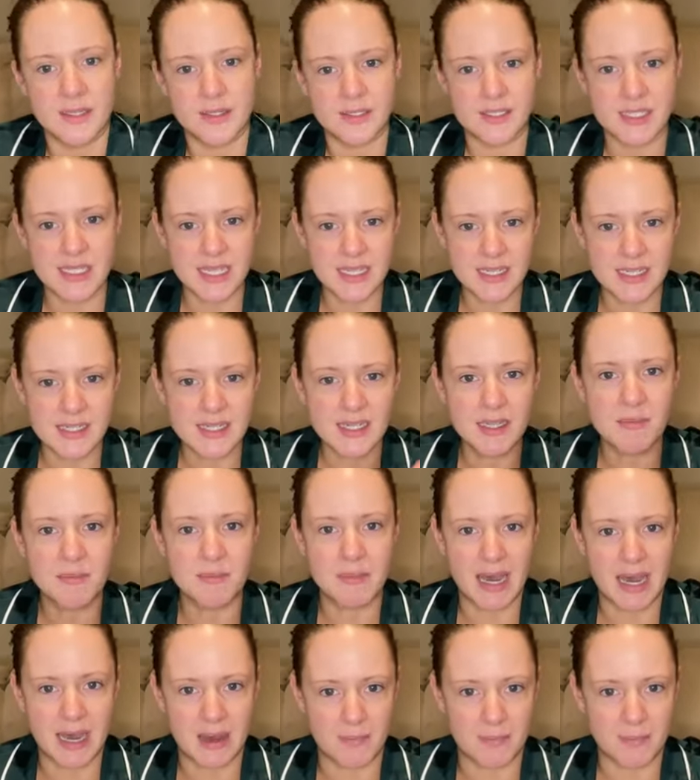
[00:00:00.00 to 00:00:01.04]
Did the
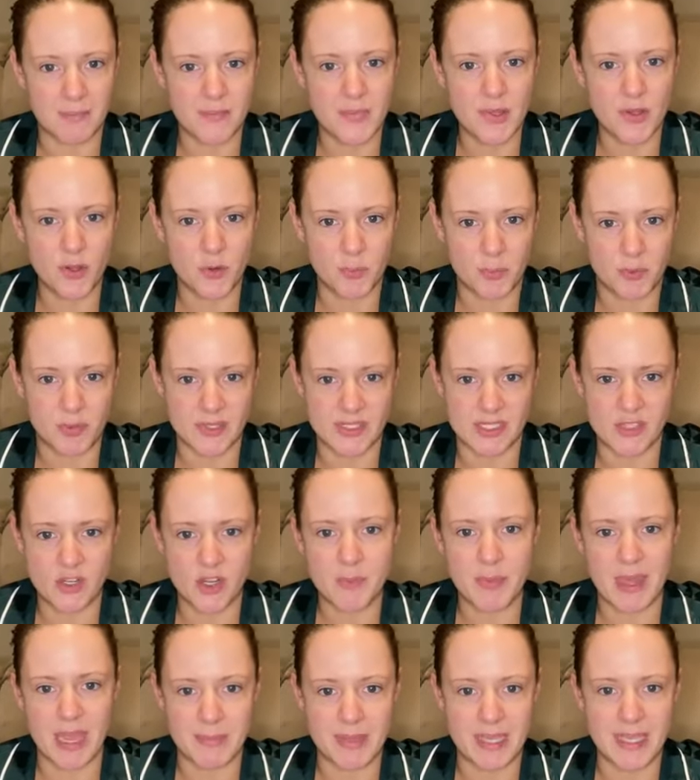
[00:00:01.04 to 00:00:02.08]
mum who poisoned her
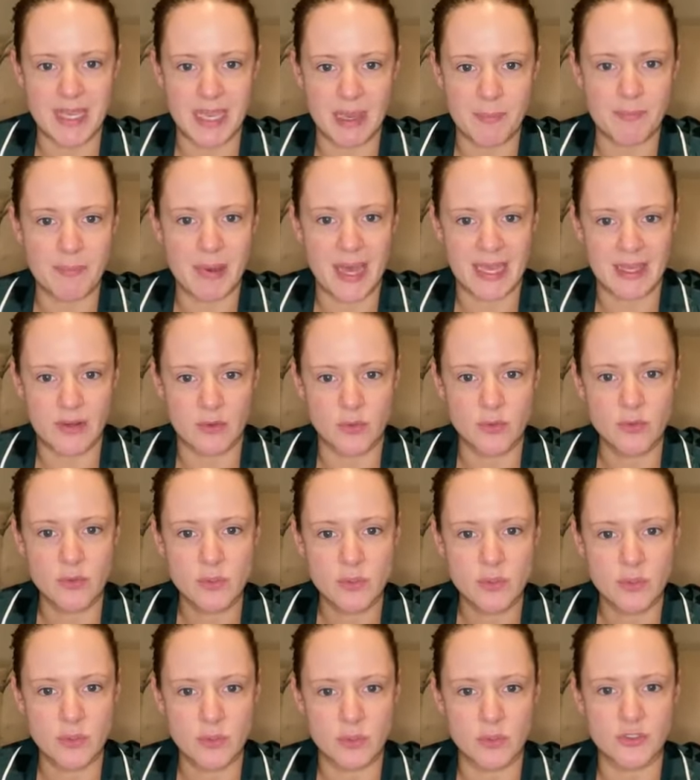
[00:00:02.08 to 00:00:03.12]
baby get bail
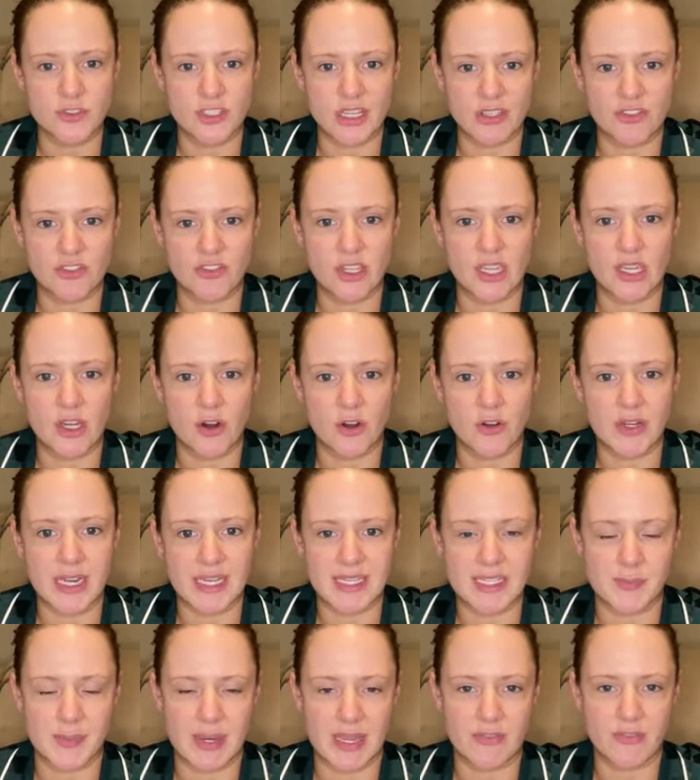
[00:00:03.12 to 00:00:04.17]
or does she go
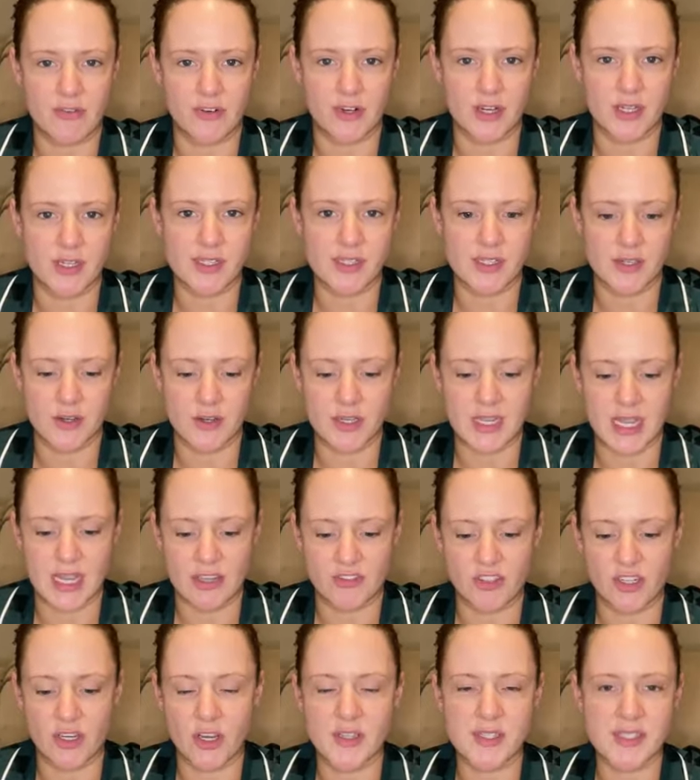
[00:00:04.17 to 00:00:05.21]
next week for it? So yeah,
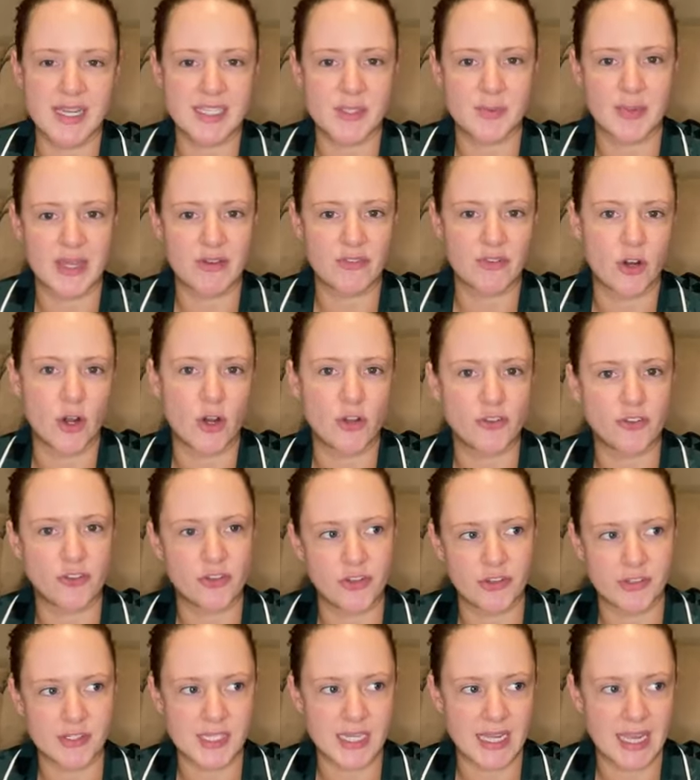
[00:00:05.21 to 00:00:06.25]
she goes next week for it on
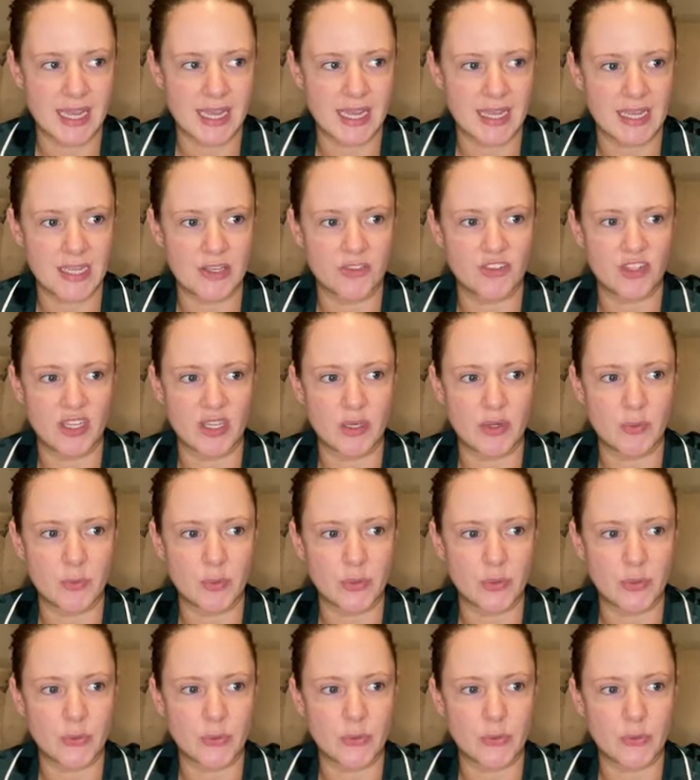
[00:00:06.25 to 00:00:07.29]
Tuesday. She
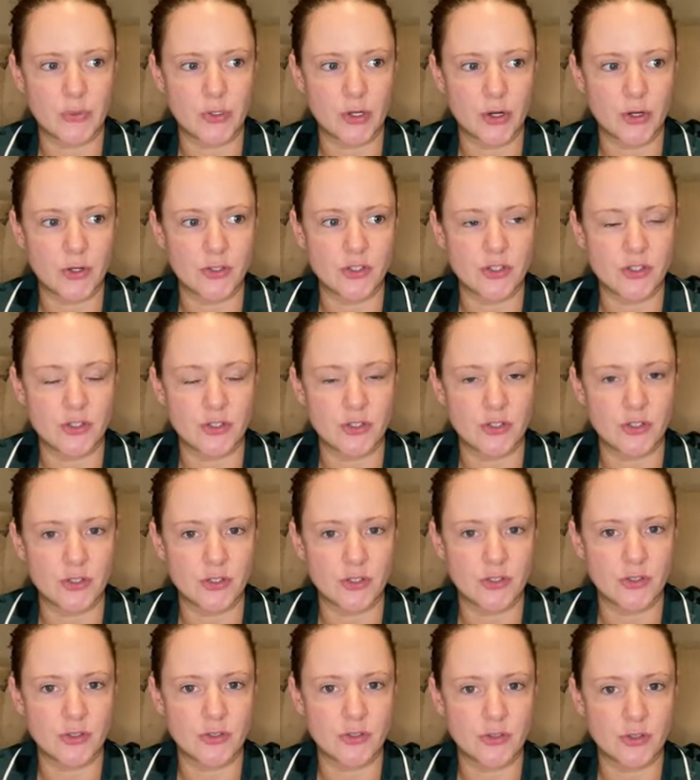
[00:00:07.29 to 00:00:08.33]
will go
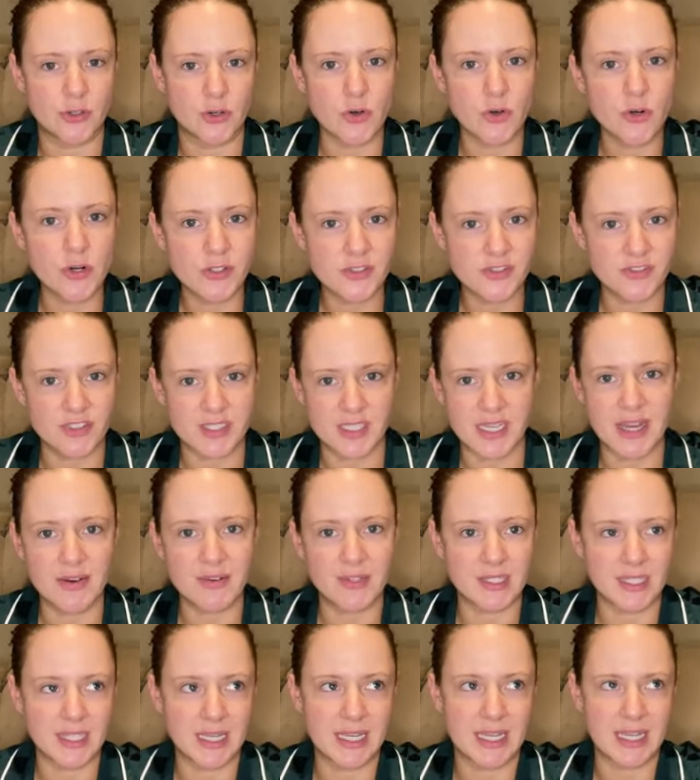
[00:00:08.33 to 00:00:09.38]
to the courts. She's
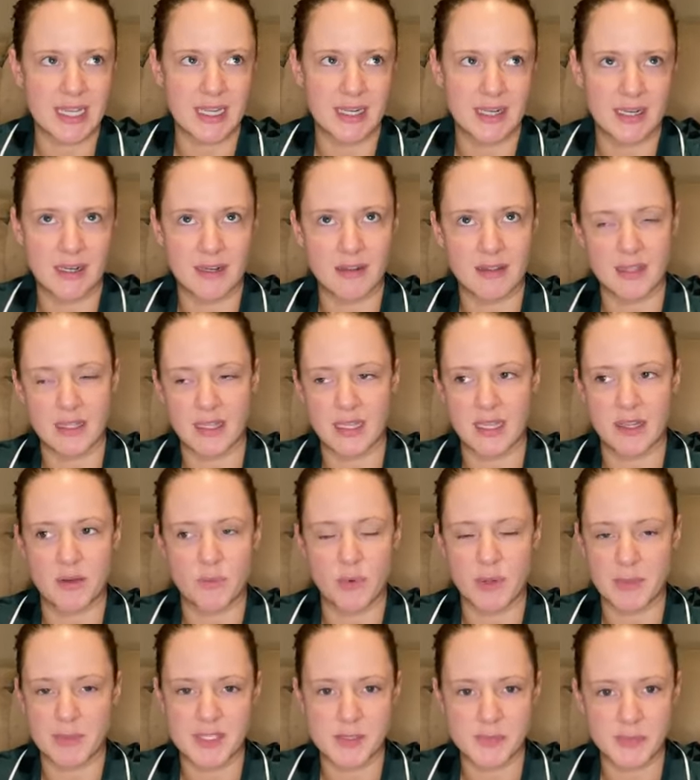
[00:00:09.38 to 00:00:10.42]
currently in the
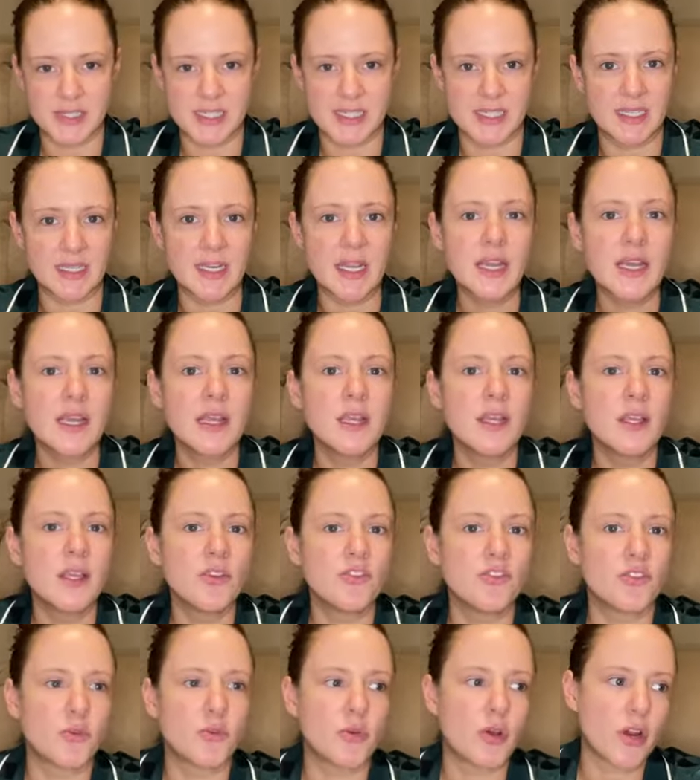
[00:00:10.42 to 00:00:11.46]
women's prison.
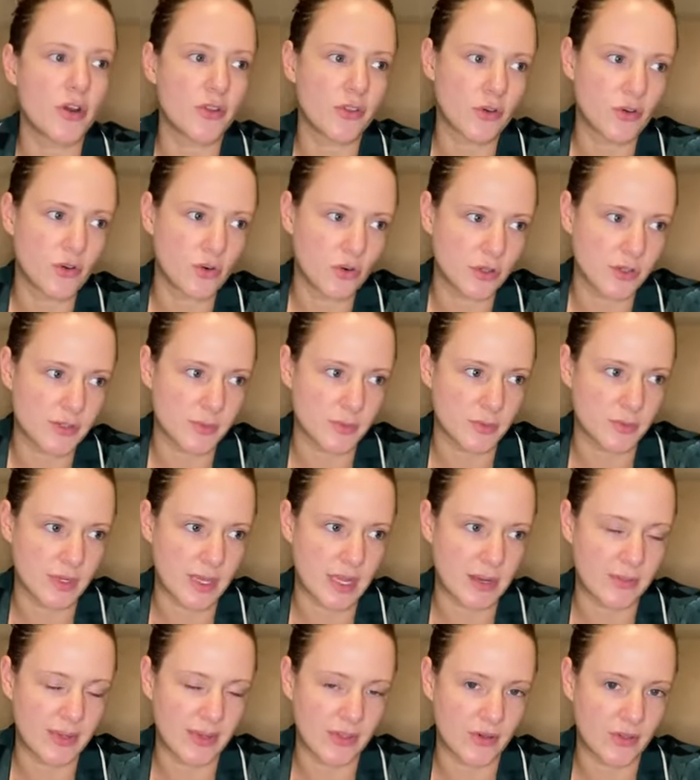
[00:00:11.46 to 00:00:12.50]
She will go to the courts
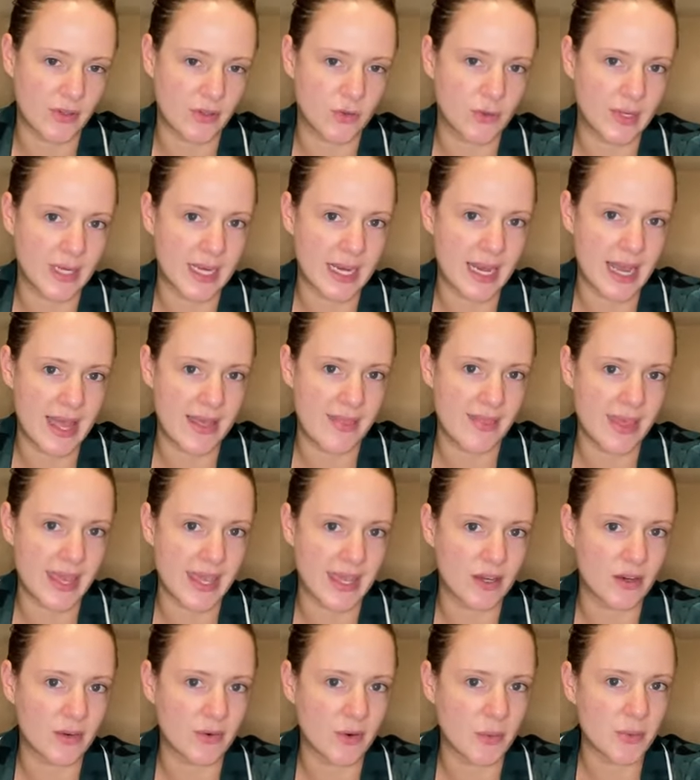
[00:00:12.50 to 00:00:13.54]
with her lawyer and they
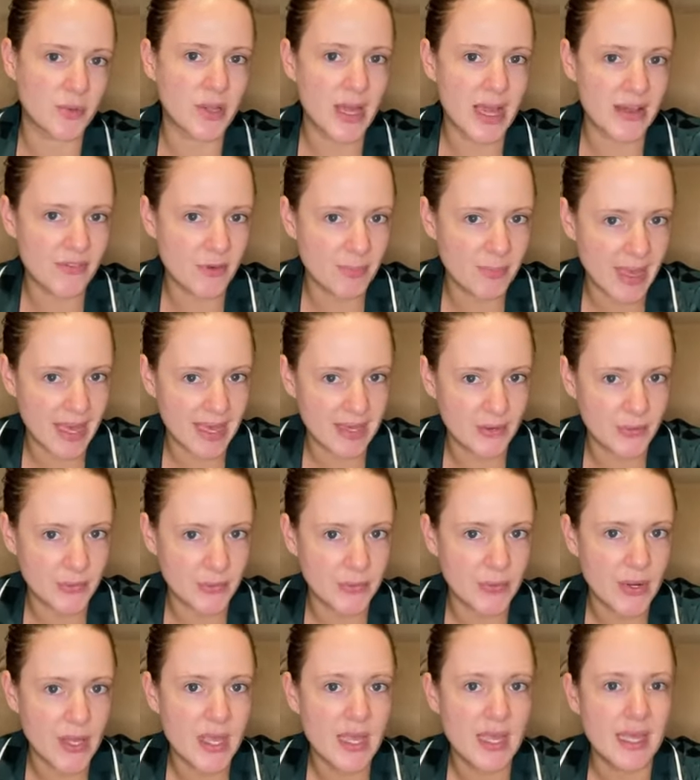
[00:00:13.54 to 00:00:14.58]
are going to apply for
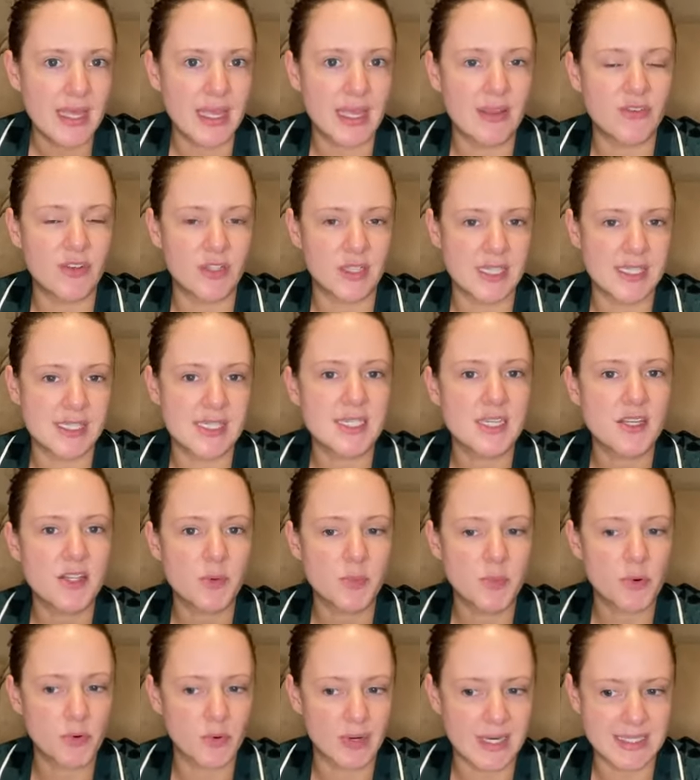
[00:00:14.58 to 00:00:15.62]
bail. If you listen to the
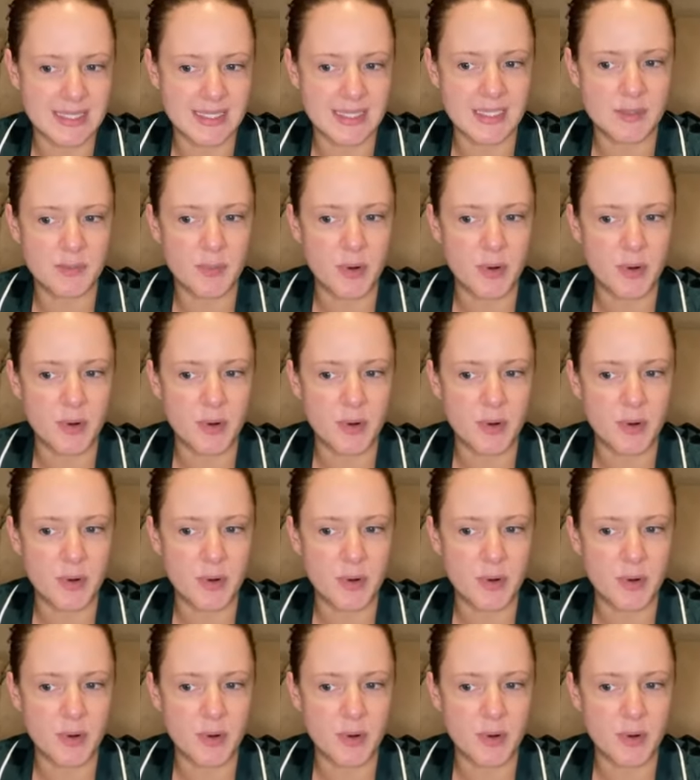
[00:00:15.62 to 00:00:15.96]
Poisoned